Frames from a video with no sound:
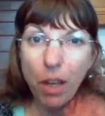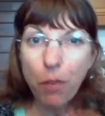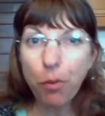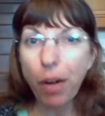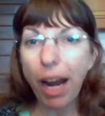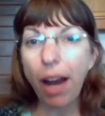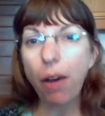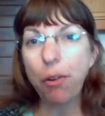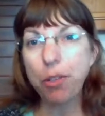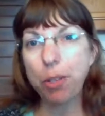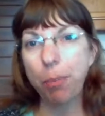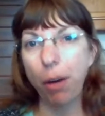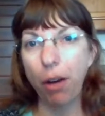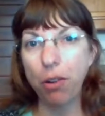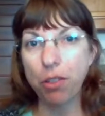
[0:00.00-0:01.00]
for how
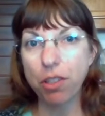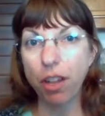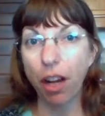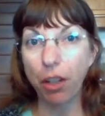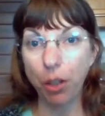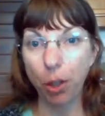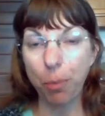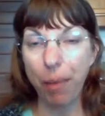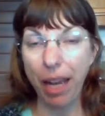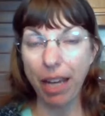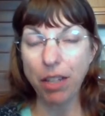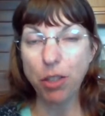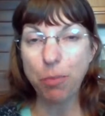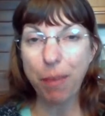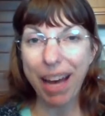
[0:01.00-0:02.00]
to post on your
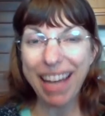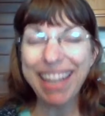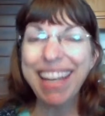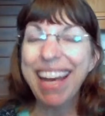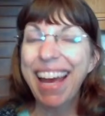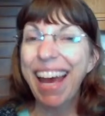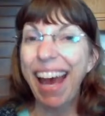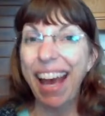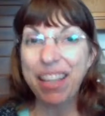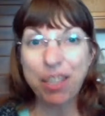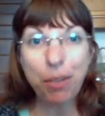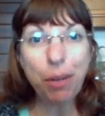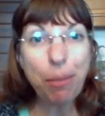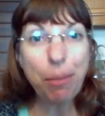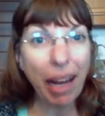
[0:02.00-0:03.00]
page. But as
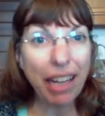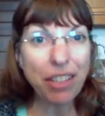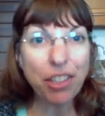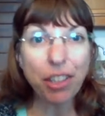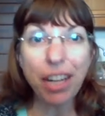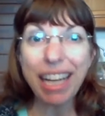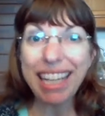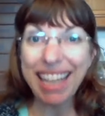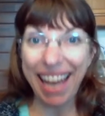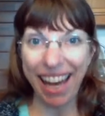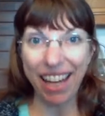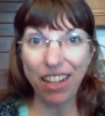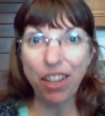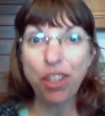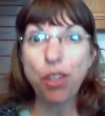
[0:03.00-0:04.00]
a reminder,
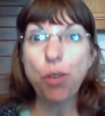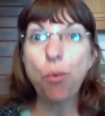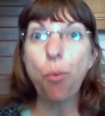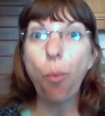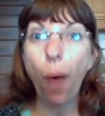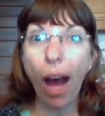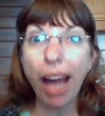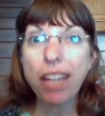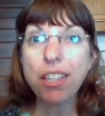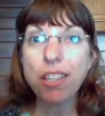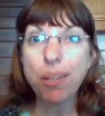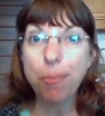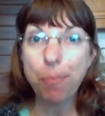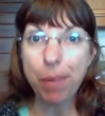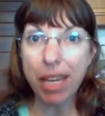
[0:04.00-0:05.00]
again, you want
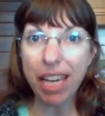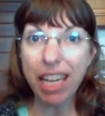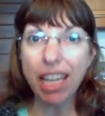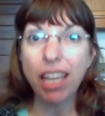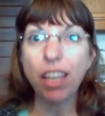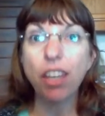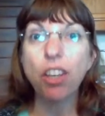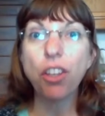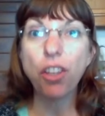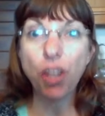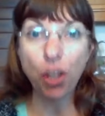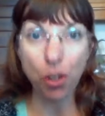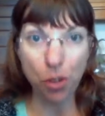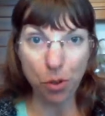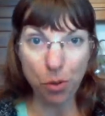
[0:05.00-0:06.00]
to be
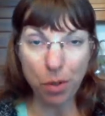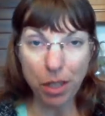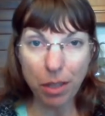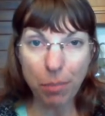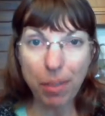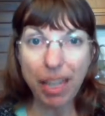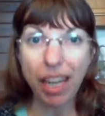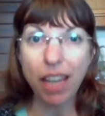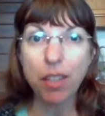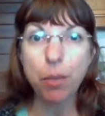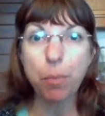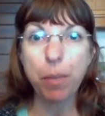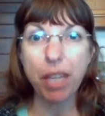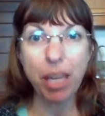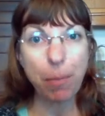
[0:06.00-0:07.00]
you because
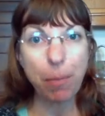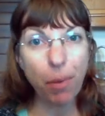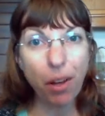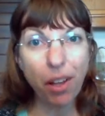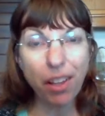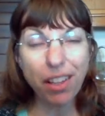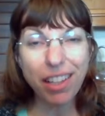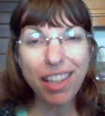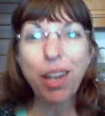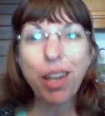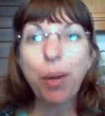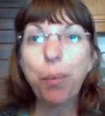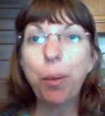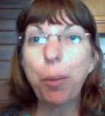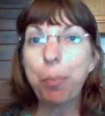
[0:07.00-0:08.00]
people
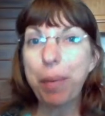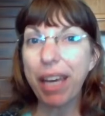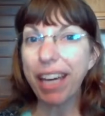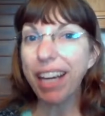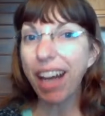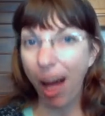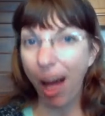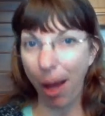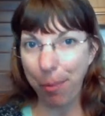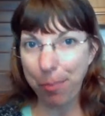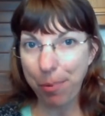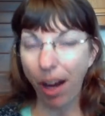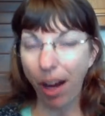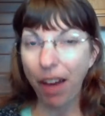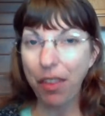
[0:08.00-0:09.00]
will pick up
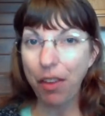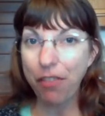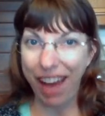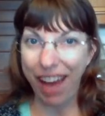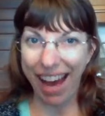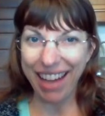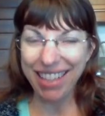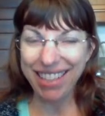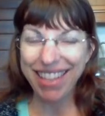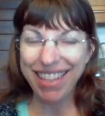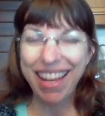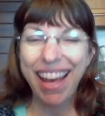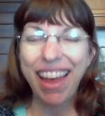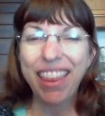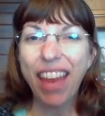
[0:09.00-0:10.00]
on the fact
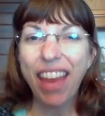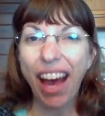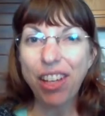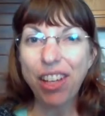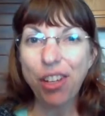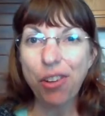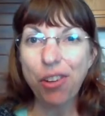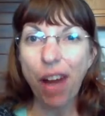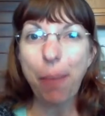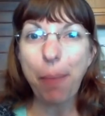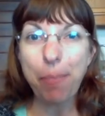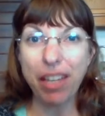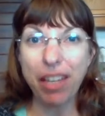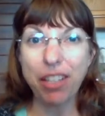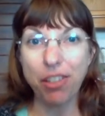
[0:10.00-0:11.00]
that you're
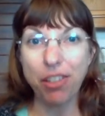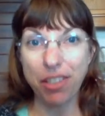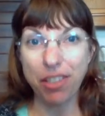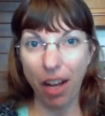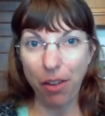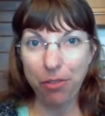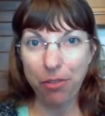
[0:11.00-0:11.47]
not being yourself,